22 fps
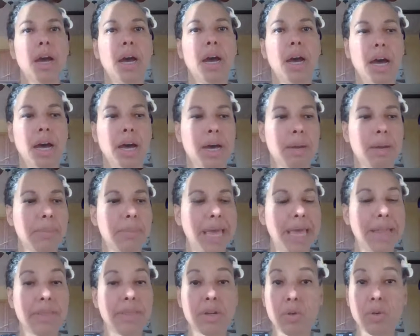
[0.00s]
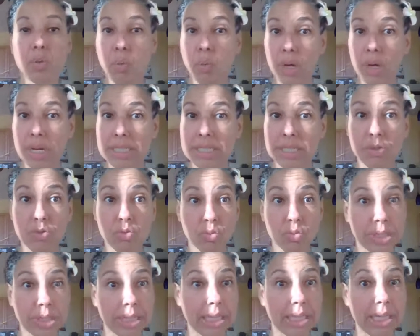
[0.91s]
and there wasn't
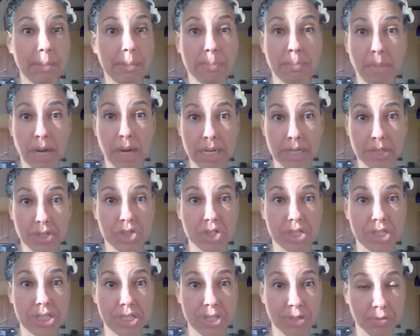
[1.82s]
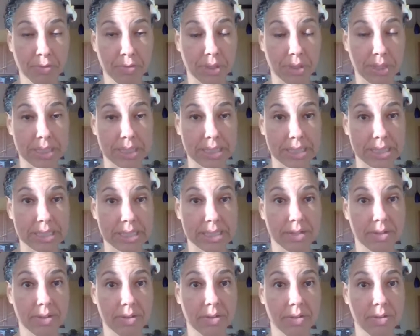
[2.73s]
really much difference
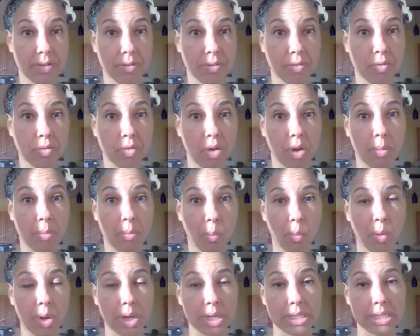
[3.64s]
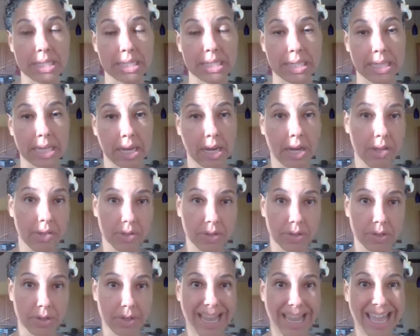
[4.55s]
from one to the
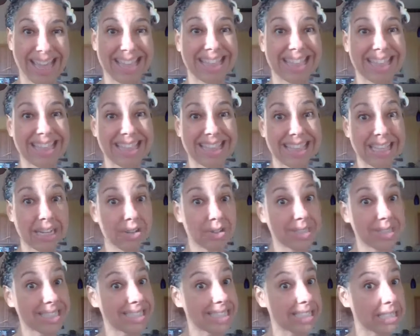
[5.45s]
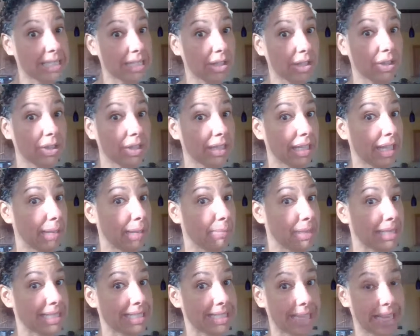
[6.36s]
other. And there still, let
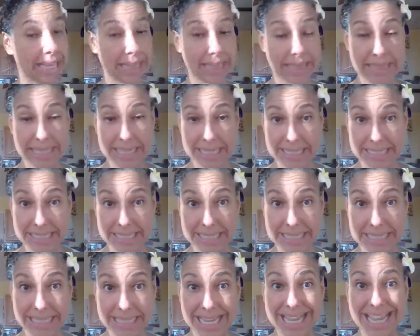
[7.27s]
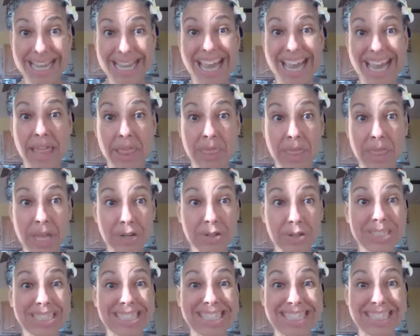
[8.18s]
me say this, there
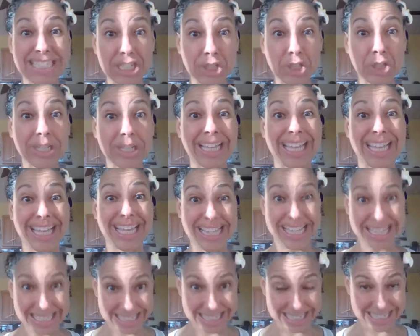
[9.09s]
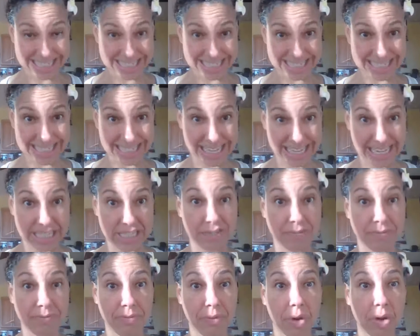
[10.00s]
still isn't as
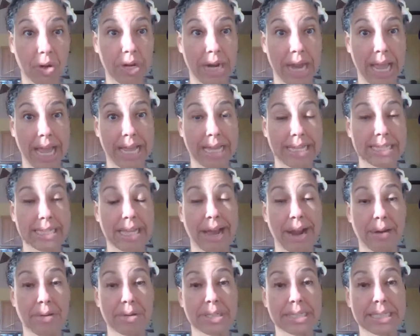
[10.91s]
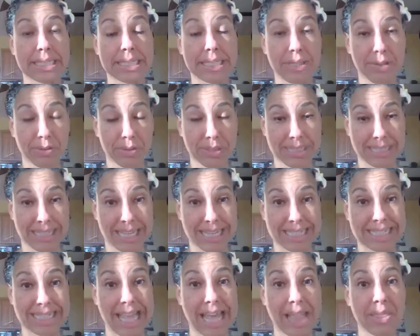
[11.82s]
far as our skill
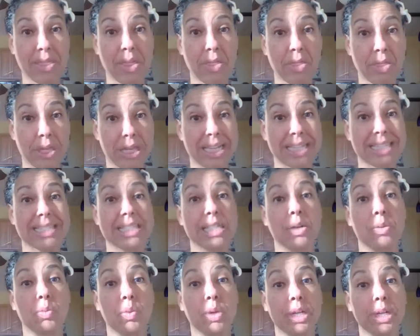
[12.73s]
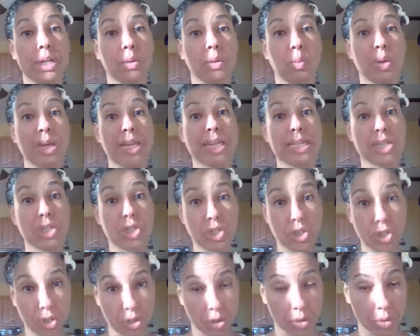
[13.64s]
sets and the things that we
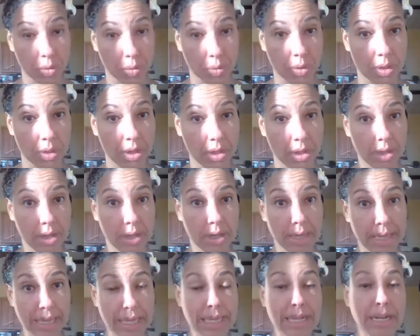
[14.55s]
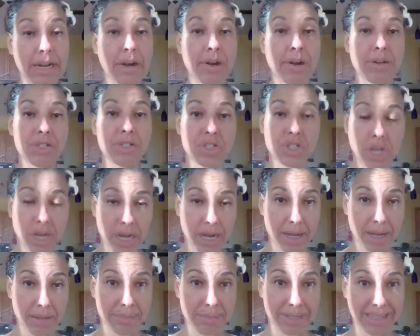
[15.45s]
do in our
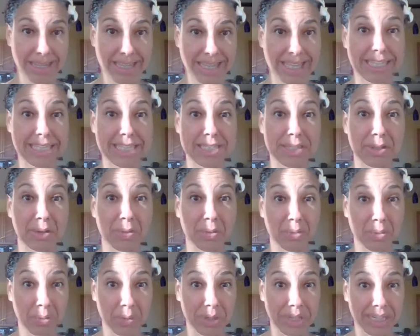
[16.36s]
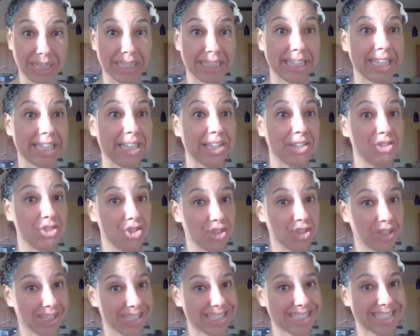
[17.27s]
job. It's really
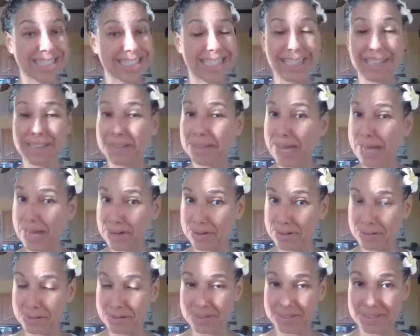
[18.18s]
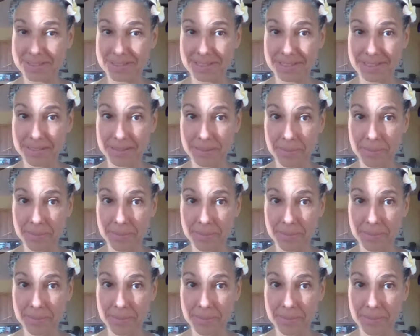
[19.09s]
just letters.